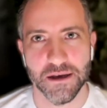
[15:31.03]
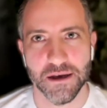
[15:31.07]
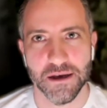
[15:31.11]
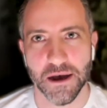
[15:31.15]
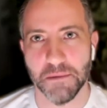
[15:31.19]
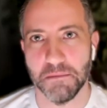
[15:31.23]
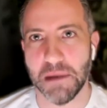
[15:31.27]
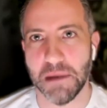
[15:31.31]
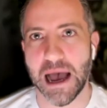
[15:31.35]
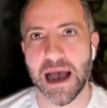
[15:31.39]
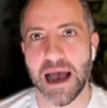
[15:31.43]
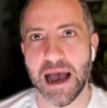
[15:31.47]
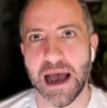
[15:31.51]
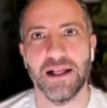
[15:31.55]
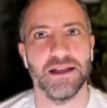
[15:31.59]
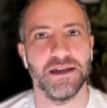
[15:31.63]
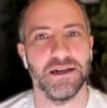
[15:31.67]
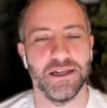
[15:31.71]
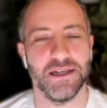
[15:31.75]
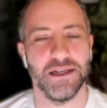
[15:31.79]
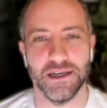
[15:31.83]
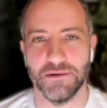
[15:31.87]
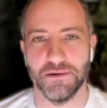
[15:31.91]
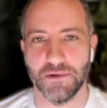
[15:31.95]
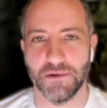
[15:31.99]
a
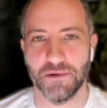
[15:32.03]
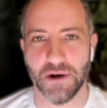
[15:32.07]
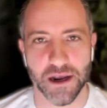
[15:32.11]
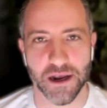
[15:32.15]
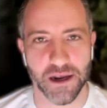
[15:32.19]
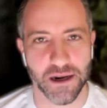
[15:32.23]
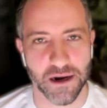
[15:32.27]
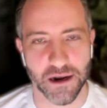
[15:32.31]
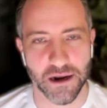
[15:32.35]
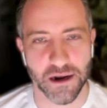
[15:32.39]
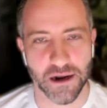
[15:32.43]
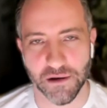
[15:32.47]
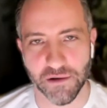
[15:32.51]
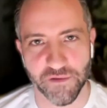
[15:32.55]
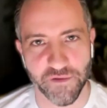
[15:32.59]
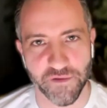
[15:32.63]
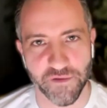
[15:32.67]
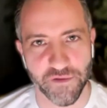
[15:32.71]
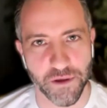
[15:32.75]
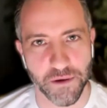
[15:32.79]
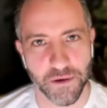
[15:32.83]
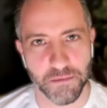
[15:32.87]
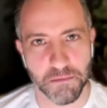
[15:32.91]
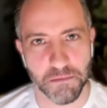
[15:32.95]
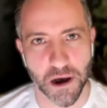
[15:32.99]
malady, right, of
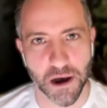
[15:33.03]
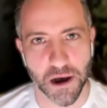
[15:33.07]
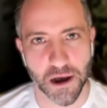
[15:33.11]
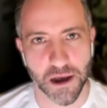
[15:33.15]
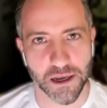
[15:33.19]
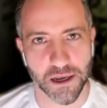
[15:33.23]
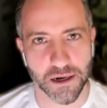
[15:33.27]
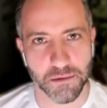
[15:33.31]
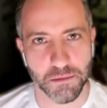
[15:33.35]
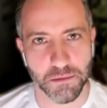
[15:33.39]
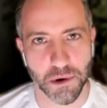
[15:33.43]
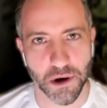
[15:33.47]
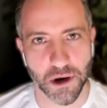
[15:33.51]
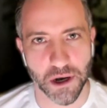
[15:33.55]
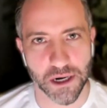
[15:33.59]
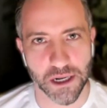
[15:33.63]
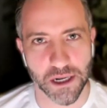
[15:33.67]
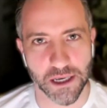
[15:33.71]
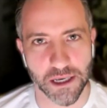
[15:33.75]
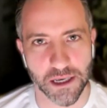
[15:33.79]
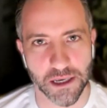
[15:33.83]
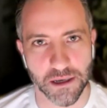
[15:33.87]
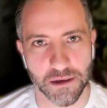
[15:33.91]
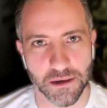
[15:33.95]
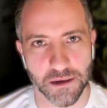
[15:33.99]
the mind,
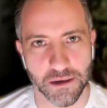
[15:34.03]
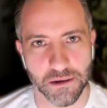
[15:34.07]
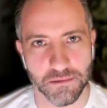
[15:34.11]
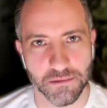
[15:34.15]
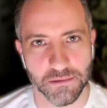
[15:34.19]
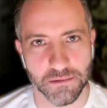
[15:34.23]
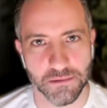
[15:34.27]
body,